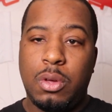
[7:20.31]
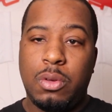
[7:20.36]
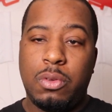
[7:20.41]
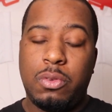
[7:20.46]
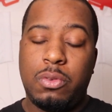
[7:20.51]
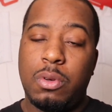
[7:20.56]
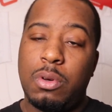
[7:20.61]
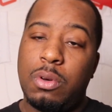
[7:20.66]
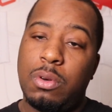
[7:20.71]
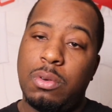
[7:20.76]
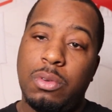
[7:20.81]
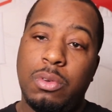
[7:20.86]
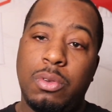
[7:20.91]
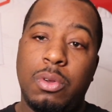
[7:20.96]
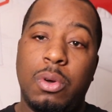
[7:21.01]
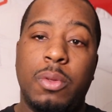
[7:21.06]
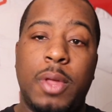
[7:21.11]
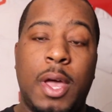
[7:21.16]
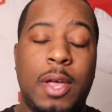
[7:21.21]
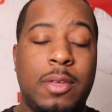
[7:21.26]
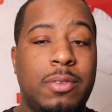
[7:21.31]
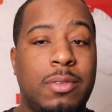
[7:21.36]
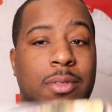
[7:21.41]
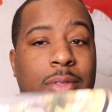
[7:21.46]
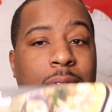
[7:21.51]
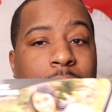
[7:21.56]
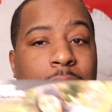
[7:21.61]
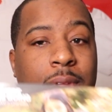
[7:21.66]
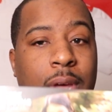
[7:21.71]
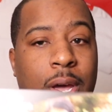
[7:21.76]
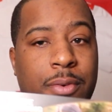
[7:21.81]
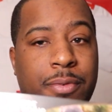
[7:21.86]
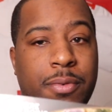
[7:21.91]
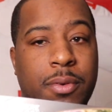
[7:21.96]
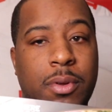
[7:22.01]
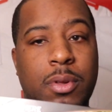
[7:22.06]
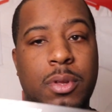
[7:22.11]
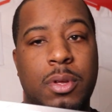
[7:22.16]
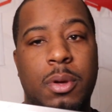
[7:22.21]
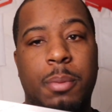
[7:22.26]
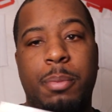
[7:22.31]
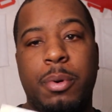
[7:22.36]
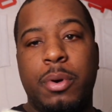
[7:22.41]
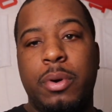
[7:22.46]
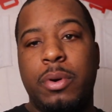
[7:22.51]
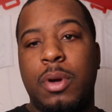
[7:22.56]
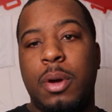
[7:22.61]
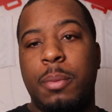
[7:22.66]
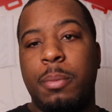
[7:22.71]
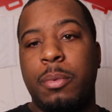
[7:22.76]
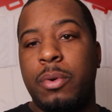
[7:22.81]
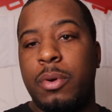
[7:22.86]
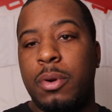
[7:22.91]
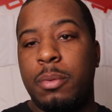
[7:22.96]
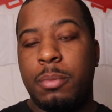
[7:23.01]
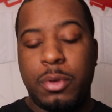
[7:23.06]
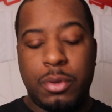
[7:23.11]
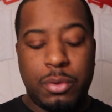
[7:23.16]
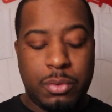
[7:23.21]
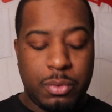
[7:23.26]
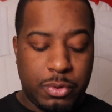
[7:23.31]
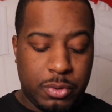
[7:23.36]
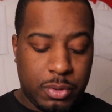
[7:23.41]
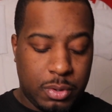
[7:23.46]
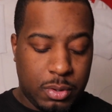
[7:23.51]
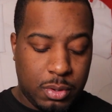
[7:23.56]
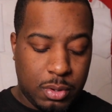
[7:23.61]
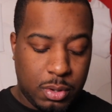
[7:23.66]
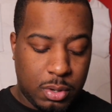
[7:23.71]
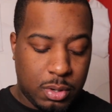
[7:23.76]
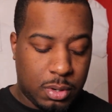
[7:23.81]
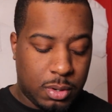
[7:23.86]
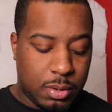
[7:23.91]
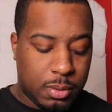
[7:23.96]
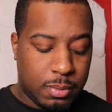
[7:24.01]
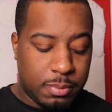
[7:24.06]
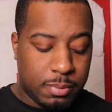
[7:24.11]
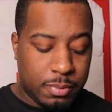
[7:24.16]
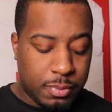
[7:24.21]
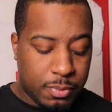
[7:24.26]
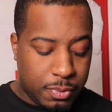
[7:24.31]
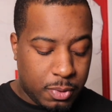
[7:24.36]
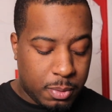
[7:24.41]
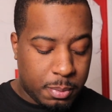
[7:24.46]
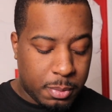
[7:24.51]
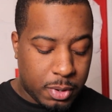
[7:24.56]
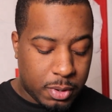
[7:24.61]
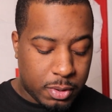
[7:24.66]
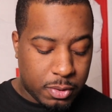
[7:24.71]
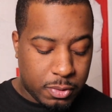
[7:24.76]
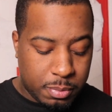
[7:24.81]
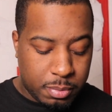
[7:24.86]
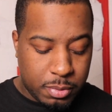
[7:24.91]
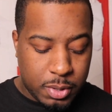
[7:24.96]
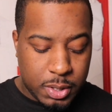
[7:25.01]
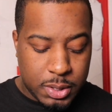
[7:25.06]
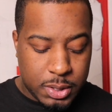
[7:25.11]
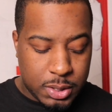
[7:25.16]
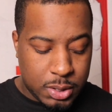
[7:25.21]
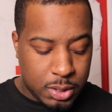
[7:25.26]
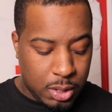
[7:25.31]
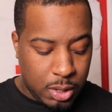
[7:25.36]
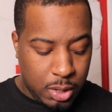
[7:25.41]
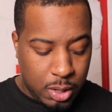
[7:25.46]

So you know that's definitely a perk I'm going to be using um, for American Express.